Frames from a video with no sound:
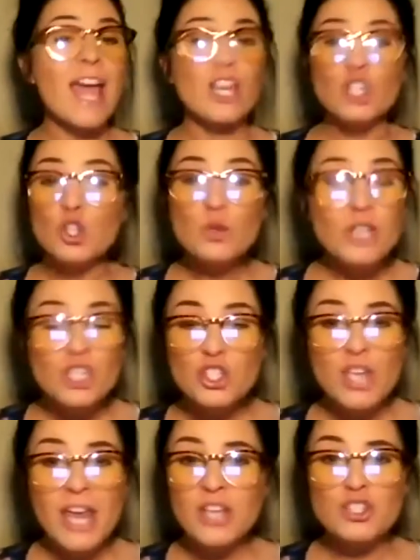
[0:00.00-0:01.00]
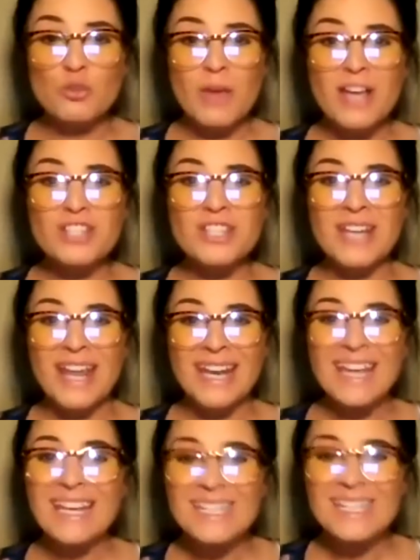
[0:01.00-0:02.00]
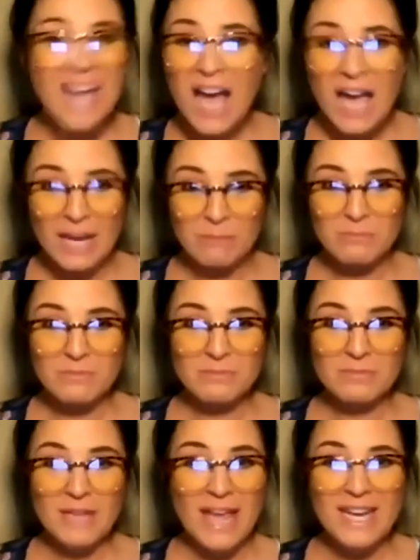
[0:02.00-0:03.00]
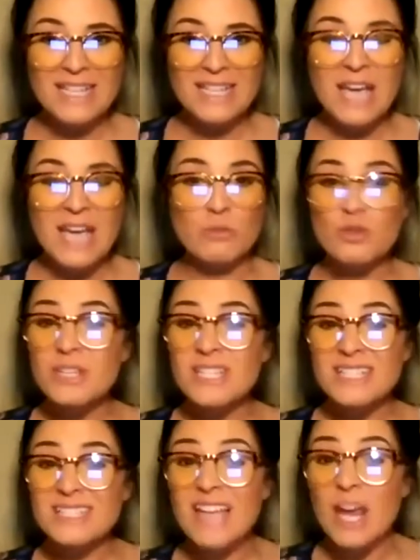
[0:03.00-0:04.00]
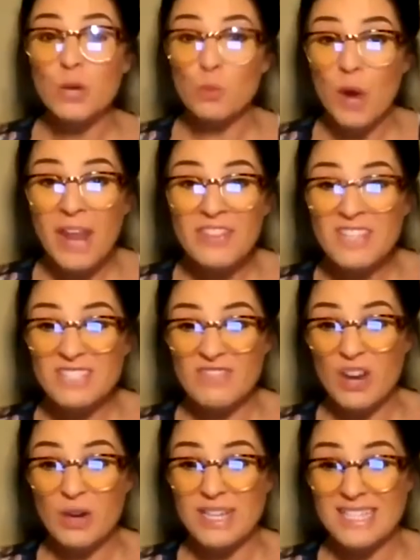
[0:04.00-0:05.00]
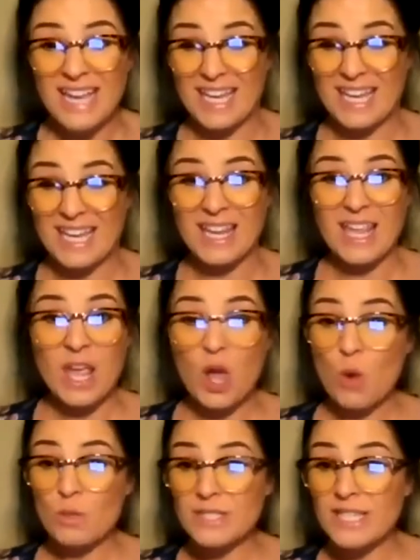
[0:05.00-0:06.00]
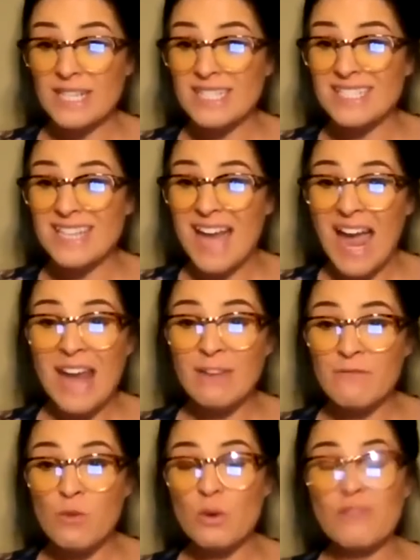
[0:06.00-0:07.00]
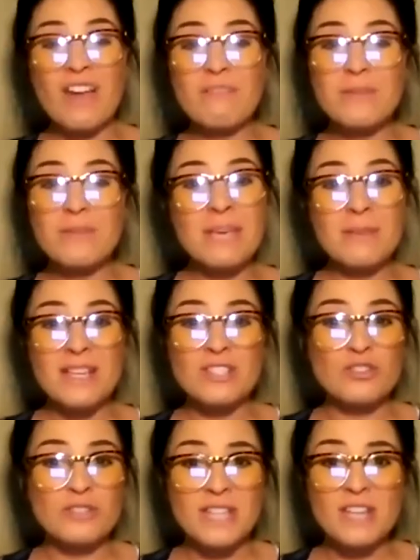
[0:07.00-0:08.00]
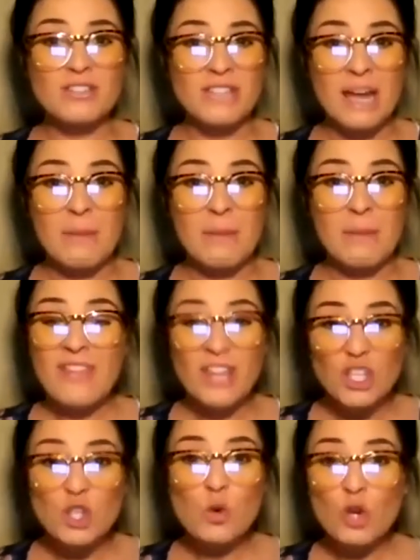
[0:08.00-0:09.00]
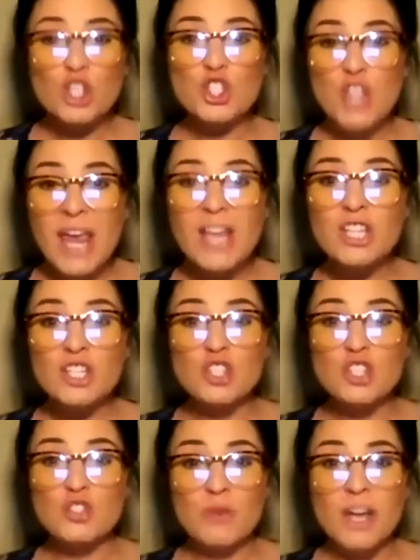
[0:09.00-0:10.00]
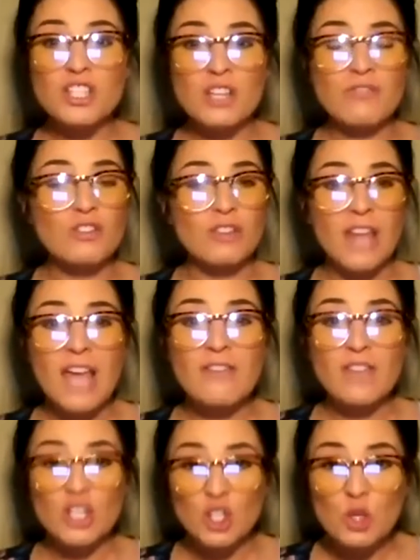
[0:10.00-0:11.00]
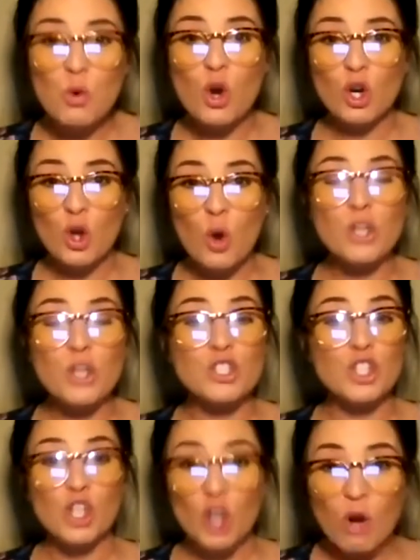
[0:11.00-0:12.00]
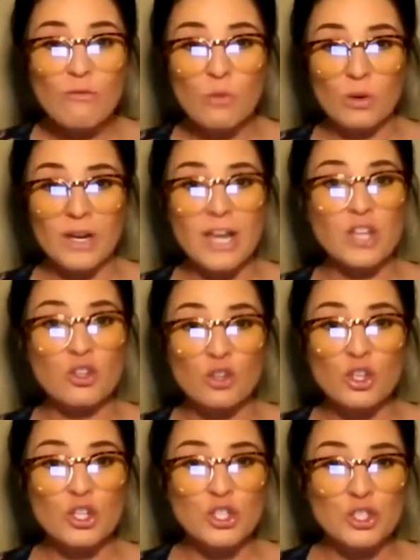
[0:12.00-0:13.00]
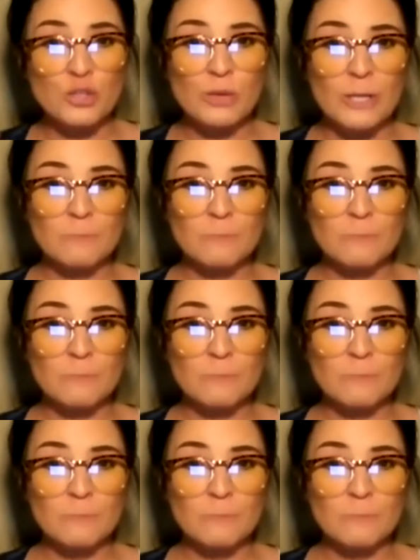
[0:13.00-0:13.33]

And you can change direction at any time. At any time. You can decide right this very second. It's 9:45 p.m. Eastern Standard Time that you are going to change the direction of your life, and you are going to go for it, and you're going to do it.